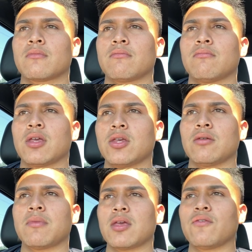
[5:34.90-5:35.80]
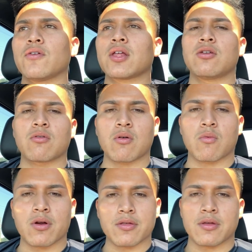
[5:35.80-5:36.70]
make you feel like you aren't
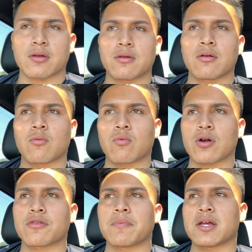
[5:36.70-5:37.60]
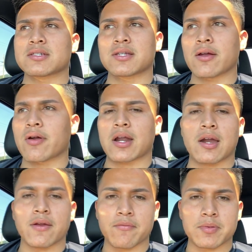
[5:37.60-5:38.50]
worth because they were at a
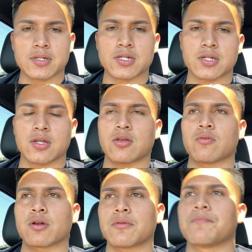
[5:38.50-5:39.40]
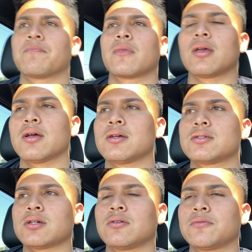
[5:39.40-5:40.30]
different position than you were.
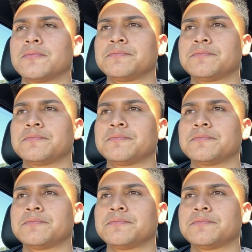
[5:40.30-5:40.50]
So